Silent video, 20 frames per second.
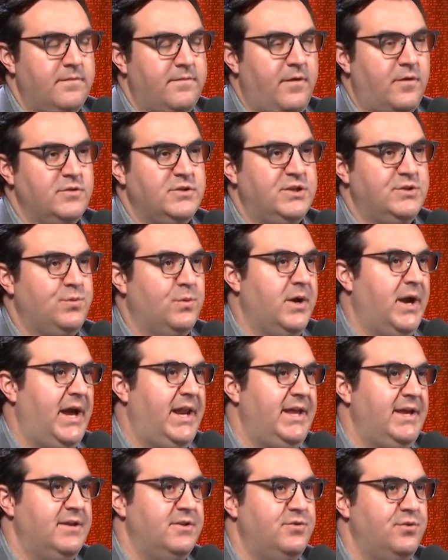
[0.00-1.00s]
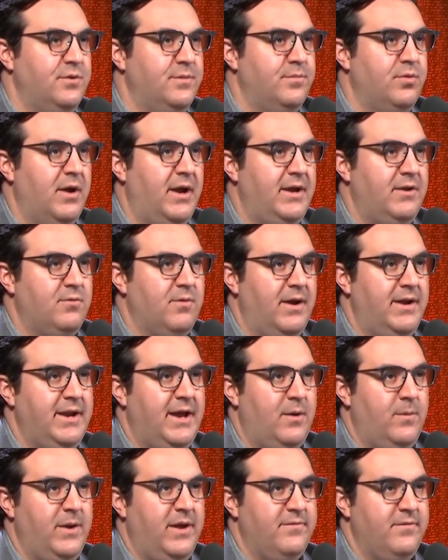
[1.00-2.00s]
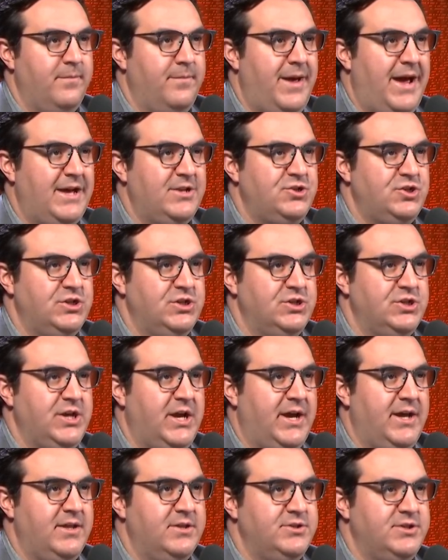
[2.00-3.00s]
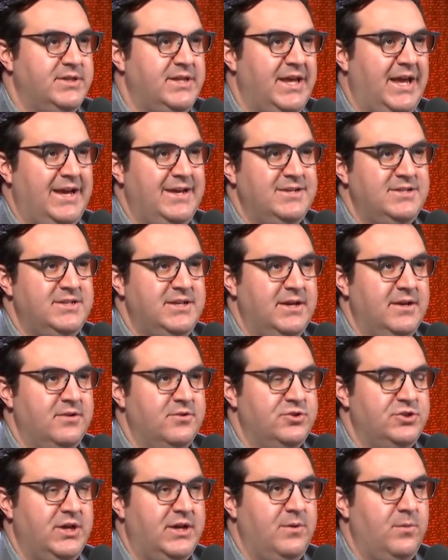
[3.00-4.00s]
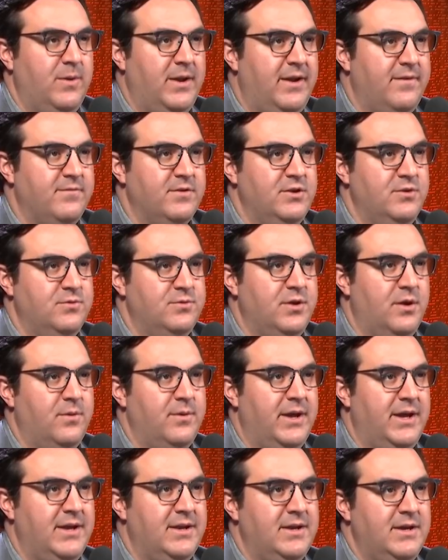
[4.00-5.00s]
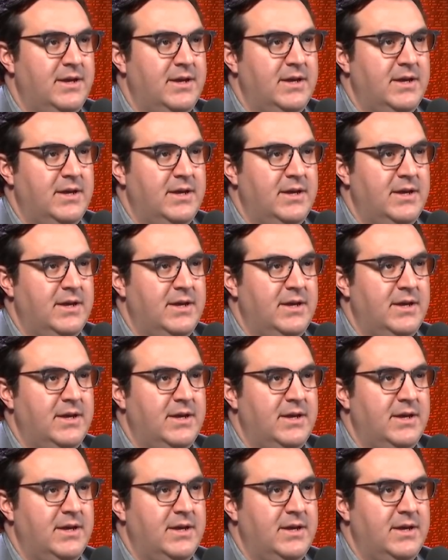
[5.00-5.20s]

Folks, as we're heading into a break right now, we have a matching challenge at the ACLJ. Whatever you donate